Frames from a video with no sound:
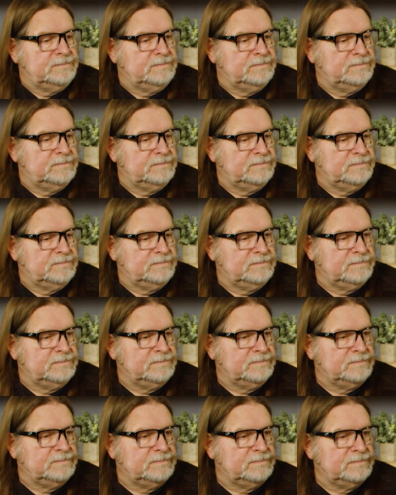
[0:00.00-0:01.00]

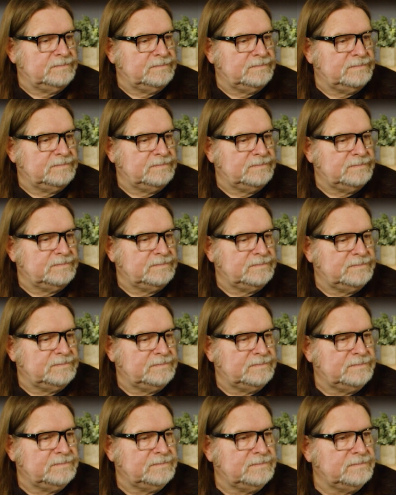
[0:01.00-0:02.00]

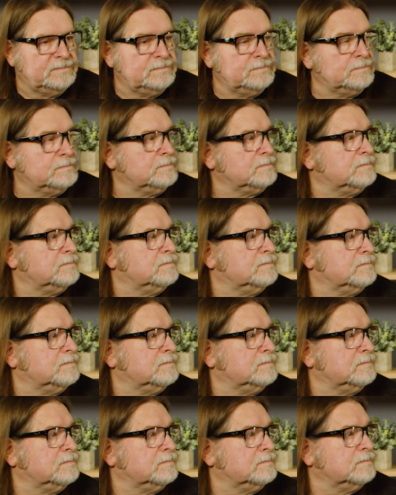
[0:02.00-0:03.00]

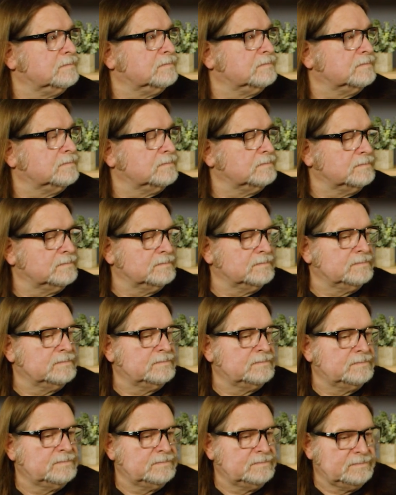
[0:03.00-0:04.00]

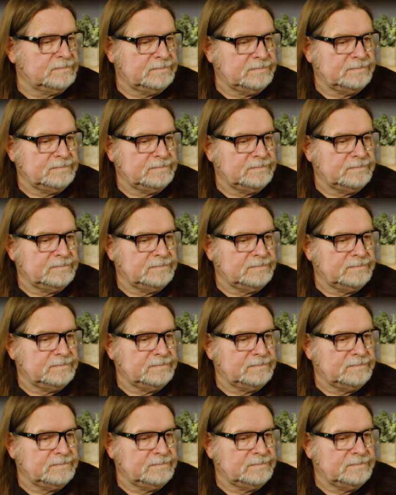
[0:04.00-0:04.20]
This person isn't speaking.